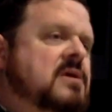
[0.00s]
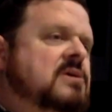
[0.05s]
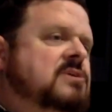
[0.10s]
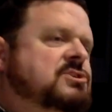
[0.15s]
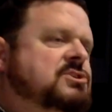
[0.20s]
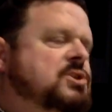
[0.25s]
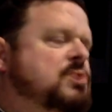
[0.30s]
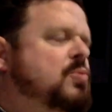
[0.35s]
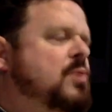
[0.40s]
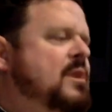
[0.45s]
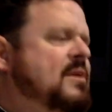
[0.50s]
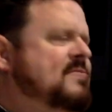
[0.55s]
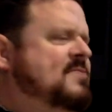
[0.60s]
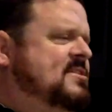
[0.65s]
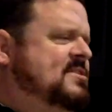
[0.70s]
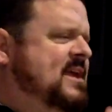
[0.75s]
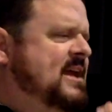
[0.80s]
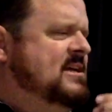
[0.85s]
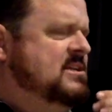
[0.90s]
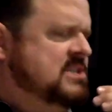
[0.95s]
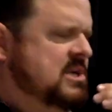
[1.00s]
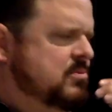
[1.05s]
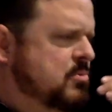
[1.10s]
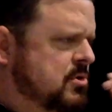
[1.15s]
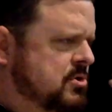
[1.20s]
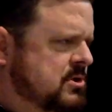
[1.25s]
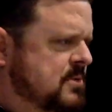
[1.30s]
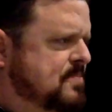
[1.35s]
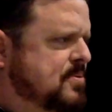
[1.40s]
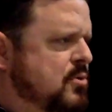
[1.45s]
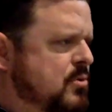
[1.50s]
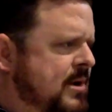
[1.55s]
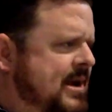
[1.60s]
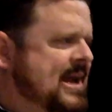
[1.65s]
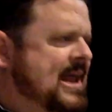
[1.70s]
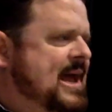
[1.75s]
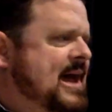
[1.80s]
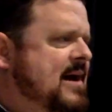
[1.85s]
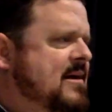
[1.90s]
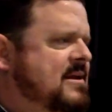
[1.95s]
So, one of the things I want to point
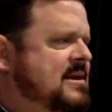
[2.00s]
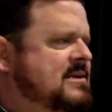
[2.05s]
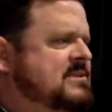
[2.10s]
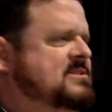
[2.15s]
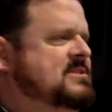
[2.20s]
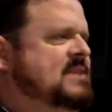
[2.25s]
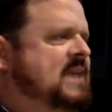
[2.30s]
out is